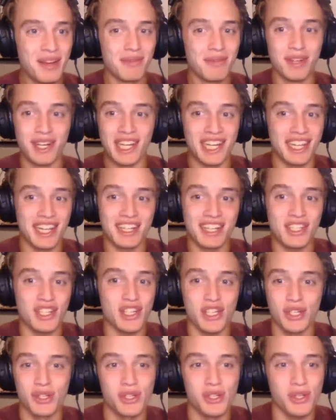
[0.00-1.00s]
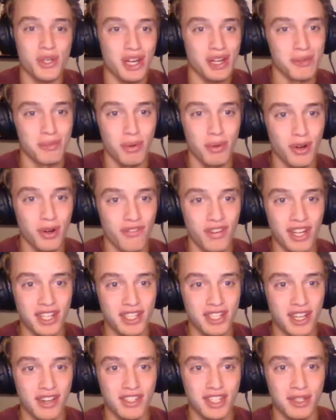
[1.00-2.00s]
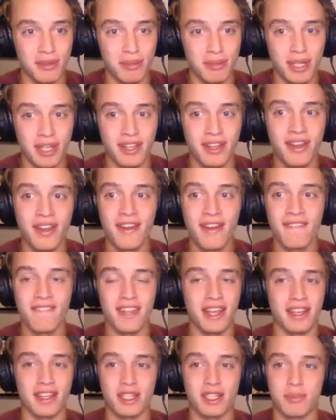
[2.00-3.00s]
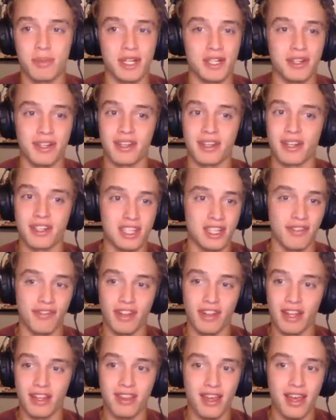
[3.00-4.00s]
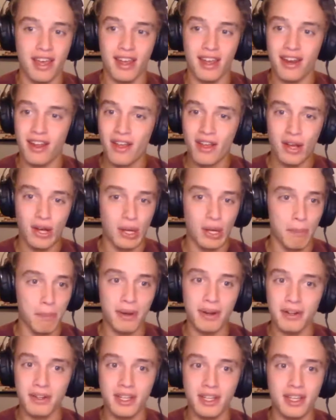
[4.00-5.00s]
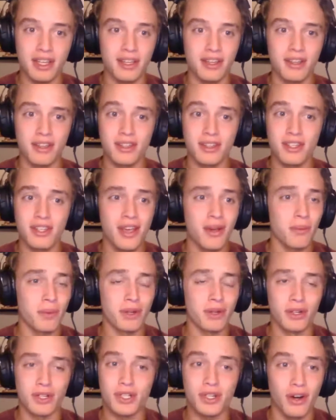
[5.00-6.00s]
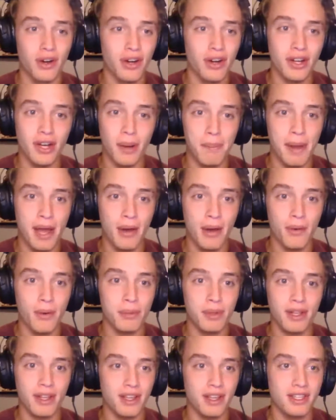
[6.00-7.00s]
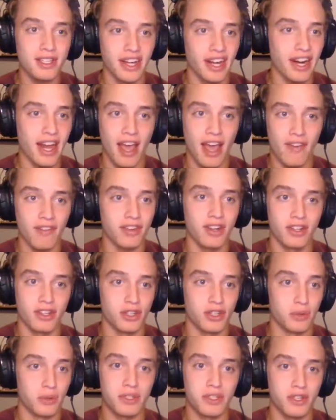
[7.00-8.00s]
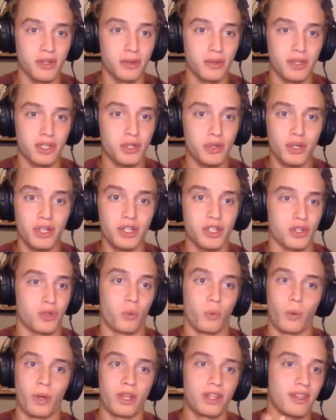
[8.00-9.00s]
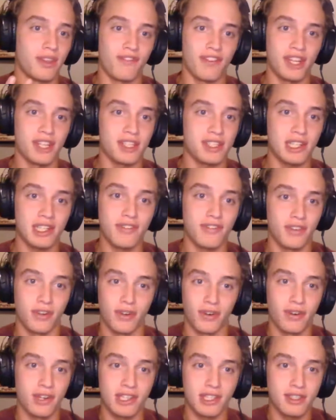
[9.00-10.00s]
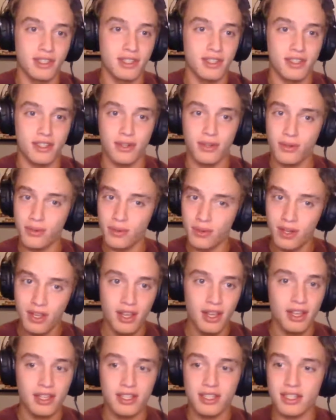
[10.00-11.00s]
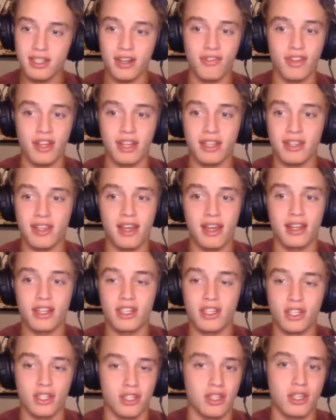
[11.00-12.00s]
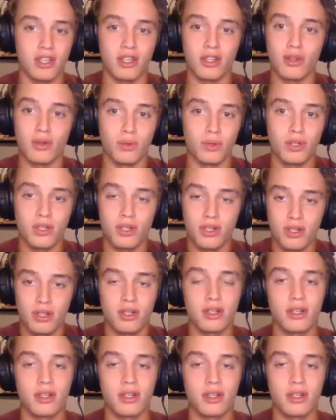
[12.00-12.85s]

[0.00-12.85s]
But that just shows you how important faceoffs can be, like especially on stuff like that, on penalty kills. When you're starting on power plays, not having to do his own entry, just win the faceoff. You're already in the zone. Stuff like that, it's just huge.